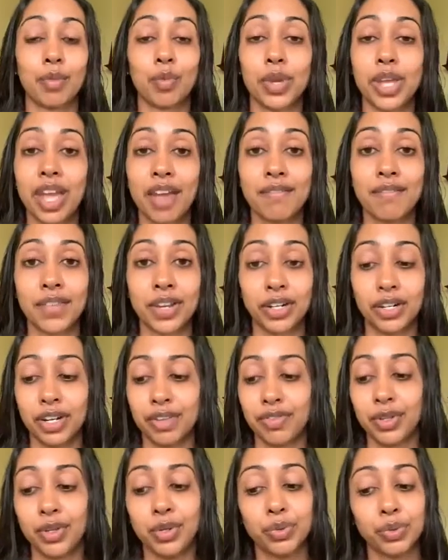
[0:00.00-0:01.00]
We have very
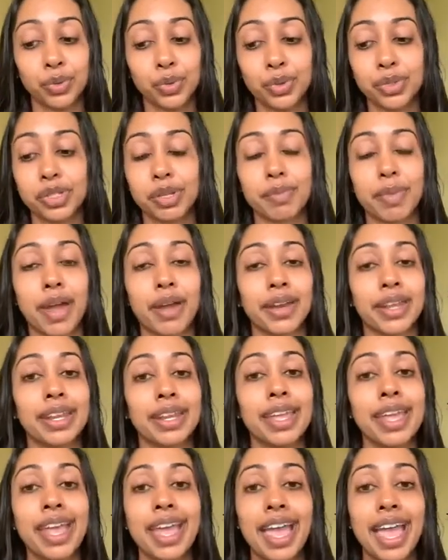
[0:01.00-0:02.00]
few rules about it.
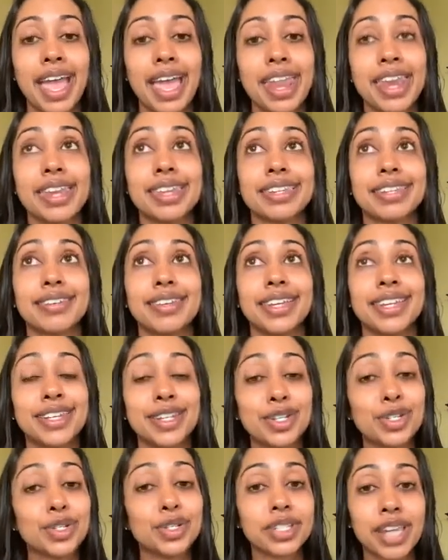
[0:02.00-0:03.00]
And
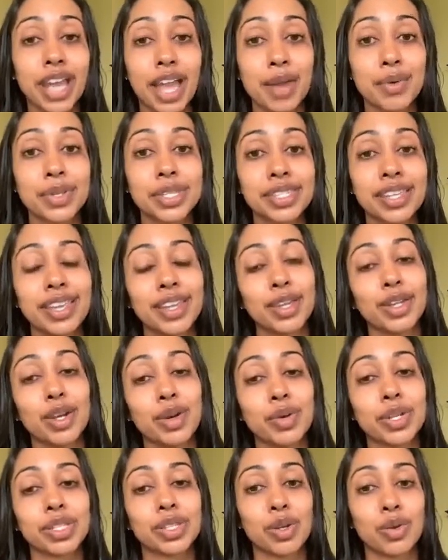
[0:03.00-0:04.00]
initially I was saying,
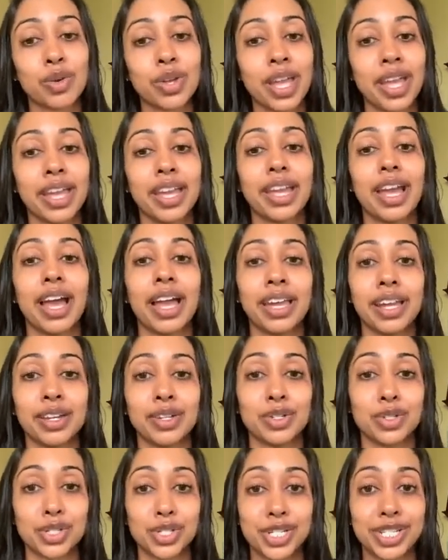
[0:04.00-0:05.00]
it's okay. I
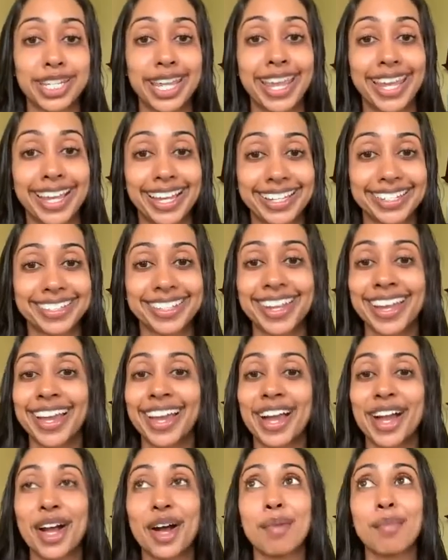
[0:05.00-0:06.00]
understand.
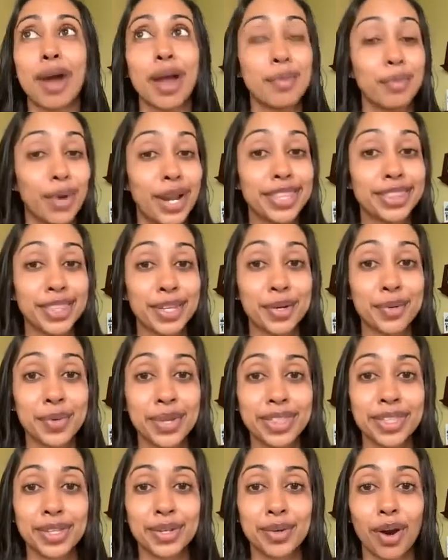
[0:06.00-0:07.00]
I'm right there
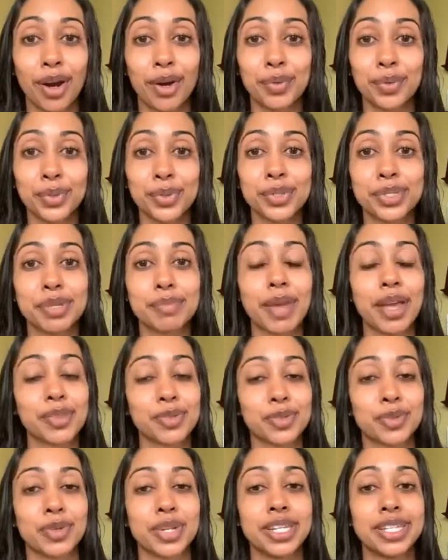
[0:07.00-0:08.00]
with you. Our rules about
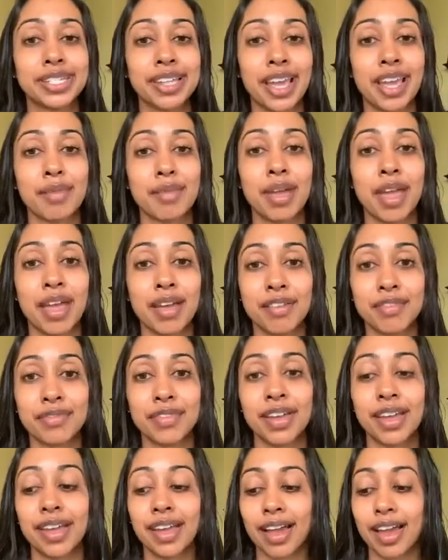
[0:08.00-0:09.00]
screen time have
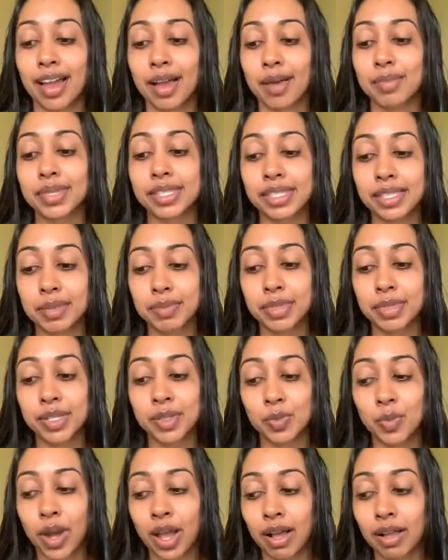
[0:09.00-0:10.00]
slipped as
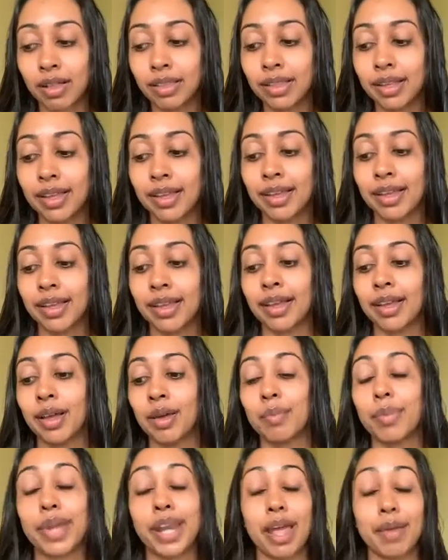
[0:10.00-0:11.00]
well.
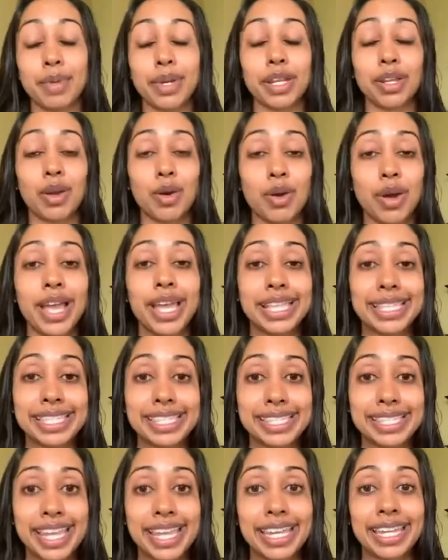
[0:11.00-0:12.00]
But I'm going to go ahead and
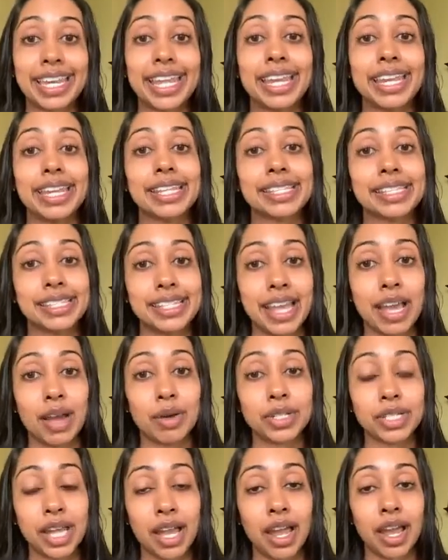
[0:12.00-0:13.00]
say it, and it's now
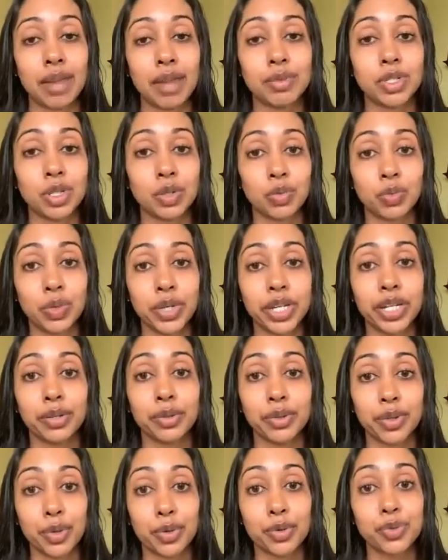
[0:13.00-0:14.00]
time to reel
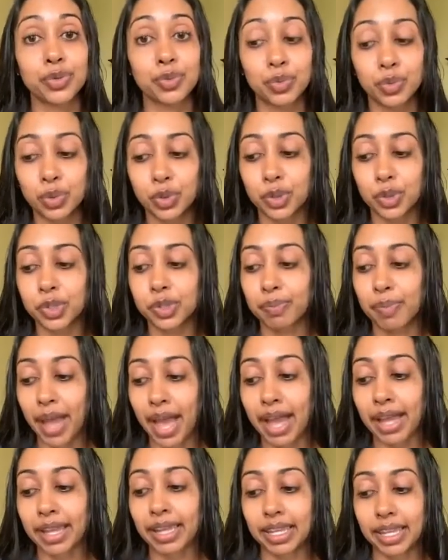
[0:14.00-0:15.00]
those rules
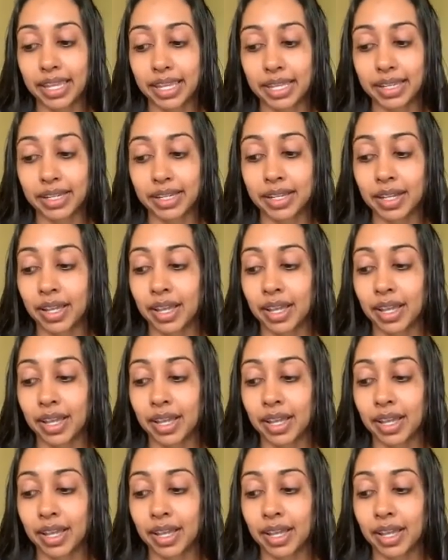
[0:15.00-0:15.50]
back in.